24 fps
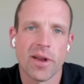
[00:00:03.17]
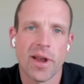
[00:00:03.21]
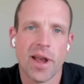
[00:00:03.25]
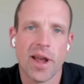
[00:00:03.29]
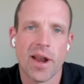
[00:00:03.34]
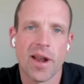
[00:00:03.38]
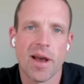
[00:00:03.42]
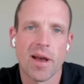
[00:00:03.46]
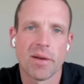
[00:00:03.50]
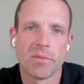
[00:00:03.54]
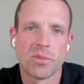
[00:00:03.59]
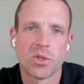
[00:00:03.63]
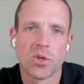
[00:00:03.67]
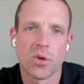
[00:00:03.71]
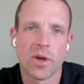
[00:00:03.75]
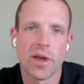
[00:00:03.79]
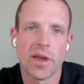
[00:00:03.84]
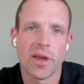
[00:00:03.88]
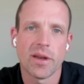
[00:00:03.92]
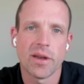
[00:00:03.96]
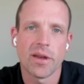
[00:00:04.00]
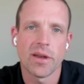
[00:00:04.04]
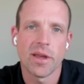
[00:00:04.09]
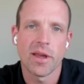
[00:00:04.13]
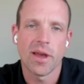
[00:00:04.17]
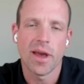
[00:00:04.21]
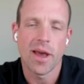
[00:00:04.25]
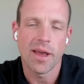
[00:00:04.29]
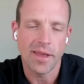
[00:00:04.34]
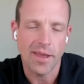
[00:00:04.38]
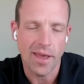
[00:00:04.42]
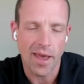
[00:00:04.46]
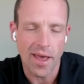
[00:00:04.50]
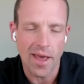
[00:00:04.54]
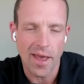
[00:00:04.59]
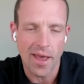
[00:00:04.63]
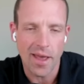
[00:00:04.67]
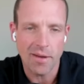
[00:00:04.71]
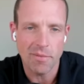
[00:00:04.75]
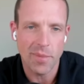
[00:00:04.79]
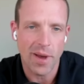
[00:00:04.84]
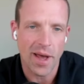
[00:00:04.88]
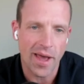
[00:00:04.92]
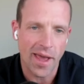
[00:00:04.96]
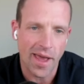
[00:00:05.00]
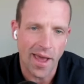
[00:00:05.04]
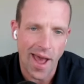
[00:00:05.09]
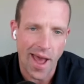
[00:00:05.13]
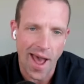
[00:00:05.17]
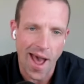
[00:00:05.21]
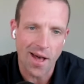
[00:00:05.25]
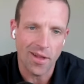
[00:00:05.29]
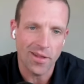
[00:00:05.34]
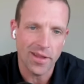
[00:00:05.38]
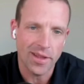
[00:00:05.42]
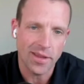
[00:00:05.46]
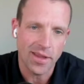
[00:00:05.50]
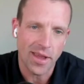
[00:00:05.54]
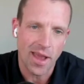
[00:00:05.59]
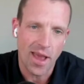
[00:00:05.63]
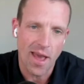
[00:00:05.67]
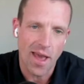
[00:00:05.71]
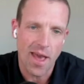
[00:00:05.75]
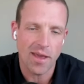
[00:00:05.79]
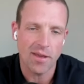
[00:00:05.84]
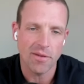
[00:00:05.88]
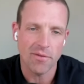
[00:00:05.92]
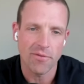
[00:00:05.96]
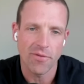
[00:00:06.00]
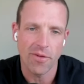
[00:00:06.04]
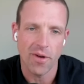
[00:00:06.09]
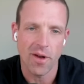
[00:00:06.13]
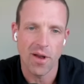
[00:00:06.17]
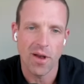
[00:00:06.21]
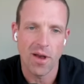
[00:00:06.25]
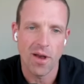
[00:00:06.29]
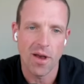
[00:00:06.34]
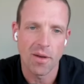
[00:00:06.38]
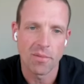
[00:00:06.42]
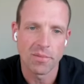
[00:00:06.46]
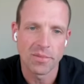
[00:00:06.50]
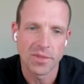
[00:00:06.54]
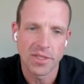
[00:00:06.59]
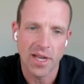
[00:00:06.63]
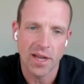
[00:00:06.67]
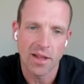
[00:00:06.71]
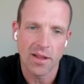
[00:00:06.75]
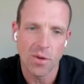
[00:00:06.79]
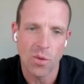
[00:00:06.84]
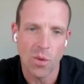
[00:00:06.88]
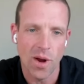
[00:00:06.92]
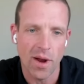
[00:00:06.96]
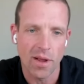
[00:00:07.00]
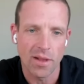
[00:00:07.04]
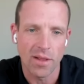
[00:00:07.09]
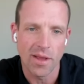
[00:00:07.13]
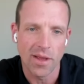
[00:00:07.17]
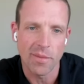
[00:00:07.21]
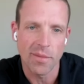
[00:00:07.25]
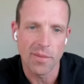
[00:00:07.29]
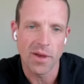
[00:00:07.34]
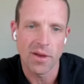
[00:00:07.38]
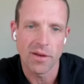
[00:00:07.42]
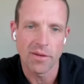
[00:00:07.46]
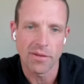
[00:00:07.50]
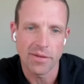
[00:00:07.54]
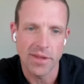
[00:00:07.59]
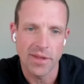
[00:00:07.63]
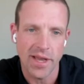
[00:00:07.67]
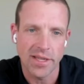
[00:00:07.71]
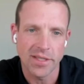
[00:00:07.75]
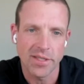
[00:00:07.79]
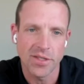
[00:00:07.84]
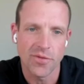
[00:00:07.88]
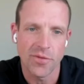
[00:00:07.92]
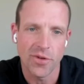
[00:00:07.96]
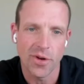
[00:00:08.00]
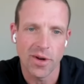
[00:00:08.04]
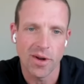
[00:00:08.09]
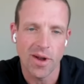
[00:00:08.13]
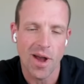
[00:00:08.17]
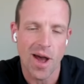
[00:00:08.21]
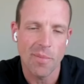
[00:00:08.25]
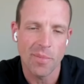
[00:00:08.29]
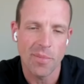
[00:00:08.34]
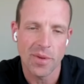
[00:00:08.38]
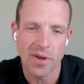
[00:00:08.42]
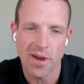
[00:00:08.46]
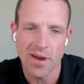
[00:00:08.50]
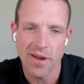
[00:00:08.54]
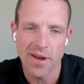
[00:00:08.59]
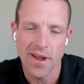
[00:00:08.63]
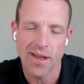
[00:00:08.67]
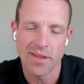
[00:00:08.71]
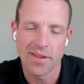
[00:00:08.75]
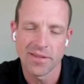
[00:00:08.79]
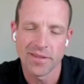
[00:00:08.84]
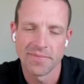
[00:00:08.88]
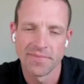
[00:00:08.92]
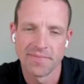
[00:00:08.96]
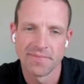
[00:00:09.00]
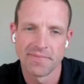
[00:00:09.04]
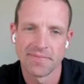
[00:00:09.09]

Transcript: and I'm joined again by Allen Yang from Delaware Limo. Thanks for hopping on, Allen.